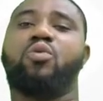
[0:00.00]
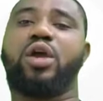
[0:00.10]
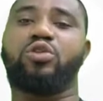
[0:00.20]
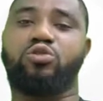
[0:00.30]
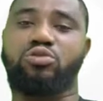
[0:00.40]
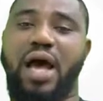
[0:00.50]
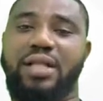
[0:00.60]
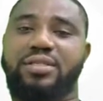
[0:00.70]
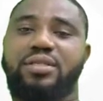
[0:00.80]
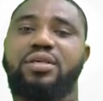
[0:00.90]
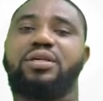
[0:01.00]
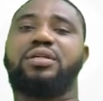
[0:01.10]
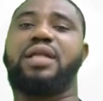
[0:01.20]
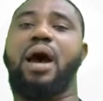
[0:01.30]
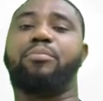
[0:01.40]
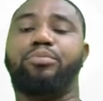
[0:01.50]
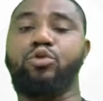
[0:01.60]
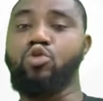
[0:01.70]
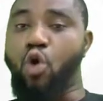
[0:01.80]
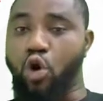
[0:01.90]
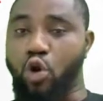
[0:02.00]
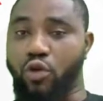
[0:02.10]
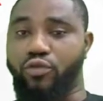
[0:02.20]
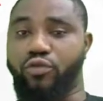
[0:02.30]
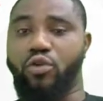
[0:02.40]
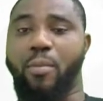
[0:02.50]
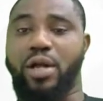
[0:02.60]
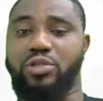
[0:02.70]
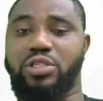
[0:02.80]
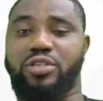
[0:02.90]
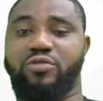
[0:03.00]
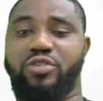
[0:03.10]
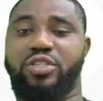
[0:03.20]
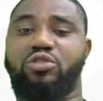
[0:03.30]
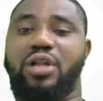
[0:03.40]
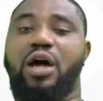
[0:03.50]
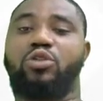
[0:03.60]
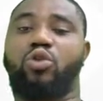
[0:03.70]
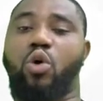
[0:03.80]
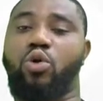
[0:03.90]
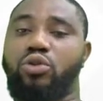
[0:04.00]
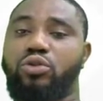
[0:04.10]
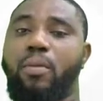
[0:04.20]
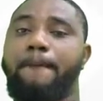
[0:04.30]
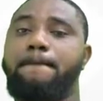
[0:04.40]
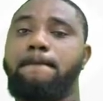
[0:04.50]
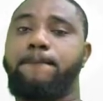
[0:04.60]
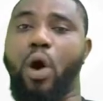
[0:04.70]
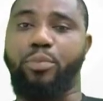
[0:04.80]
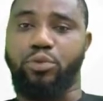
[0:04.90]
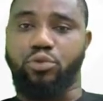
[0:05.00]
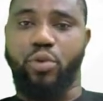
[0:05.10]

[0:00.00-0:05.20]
When you do that, that blue color of copper 2 tetrasulfate 6 will now turn purple.